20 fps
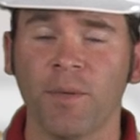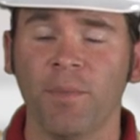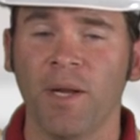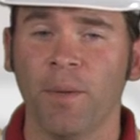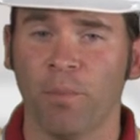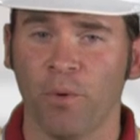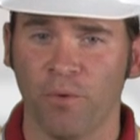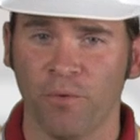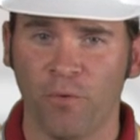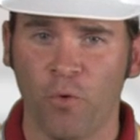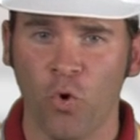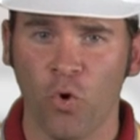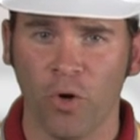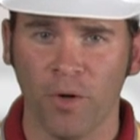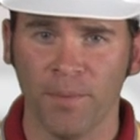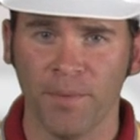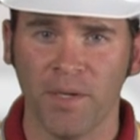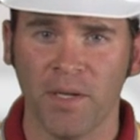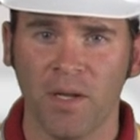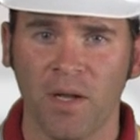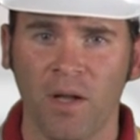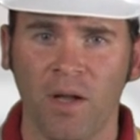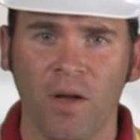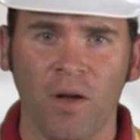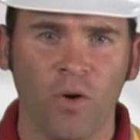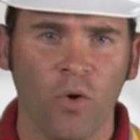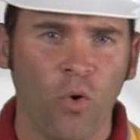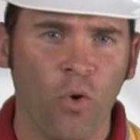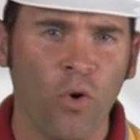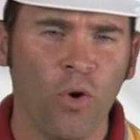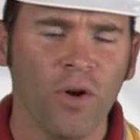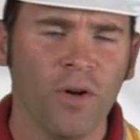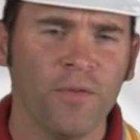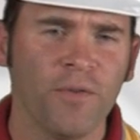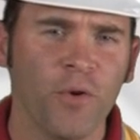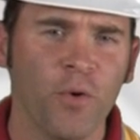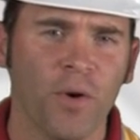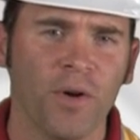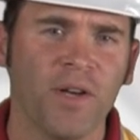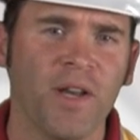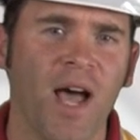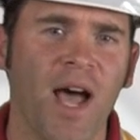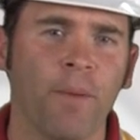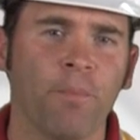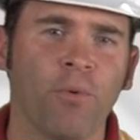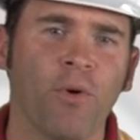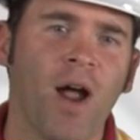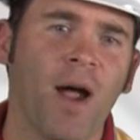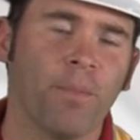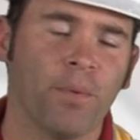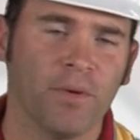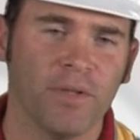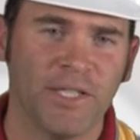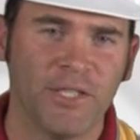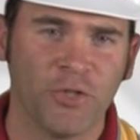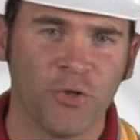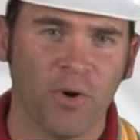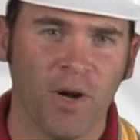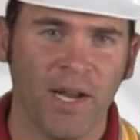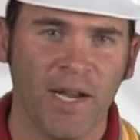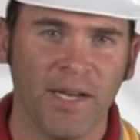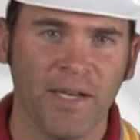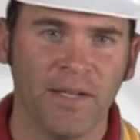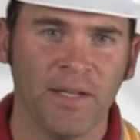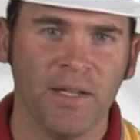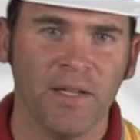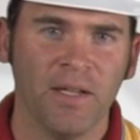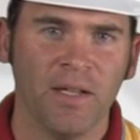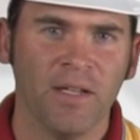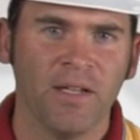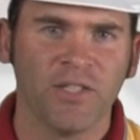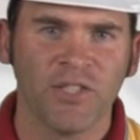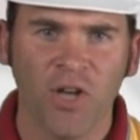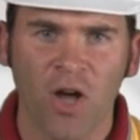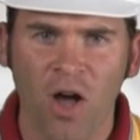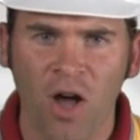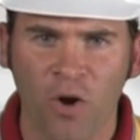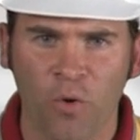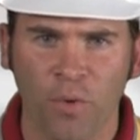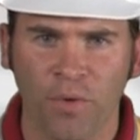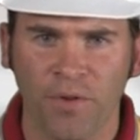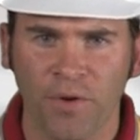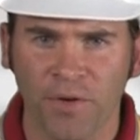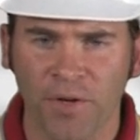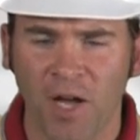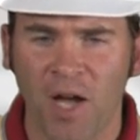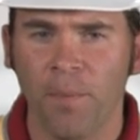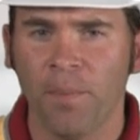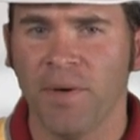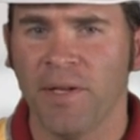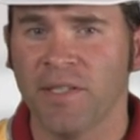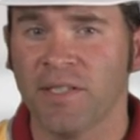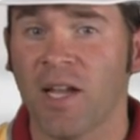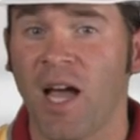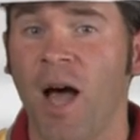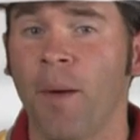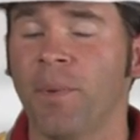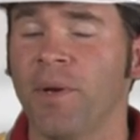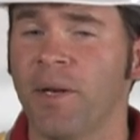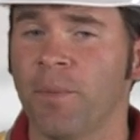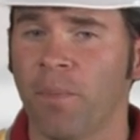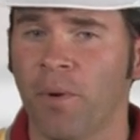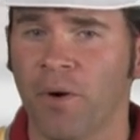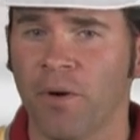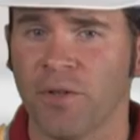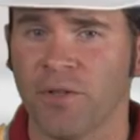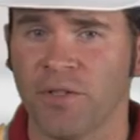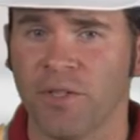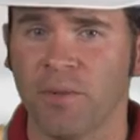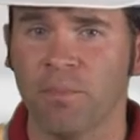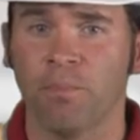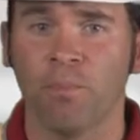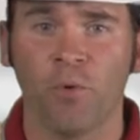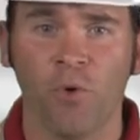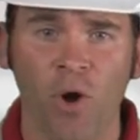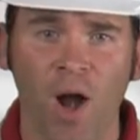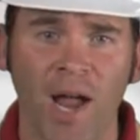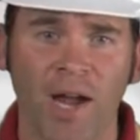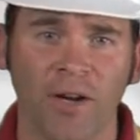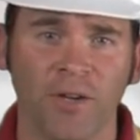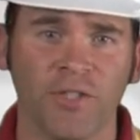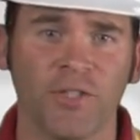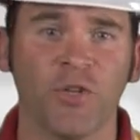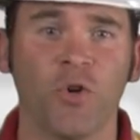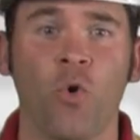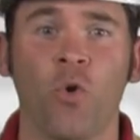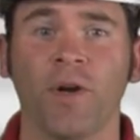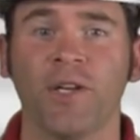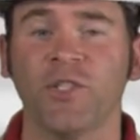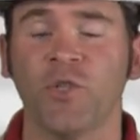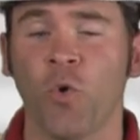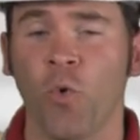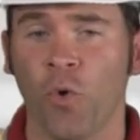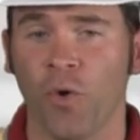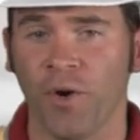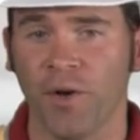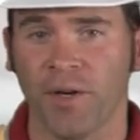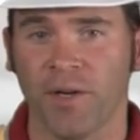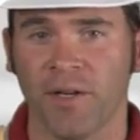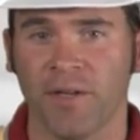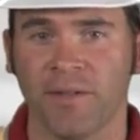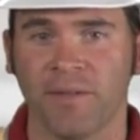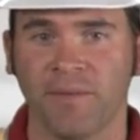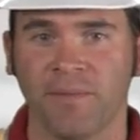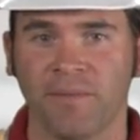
to be performed, or if you are not properly trained, talk with your company's competent person prior to going to work.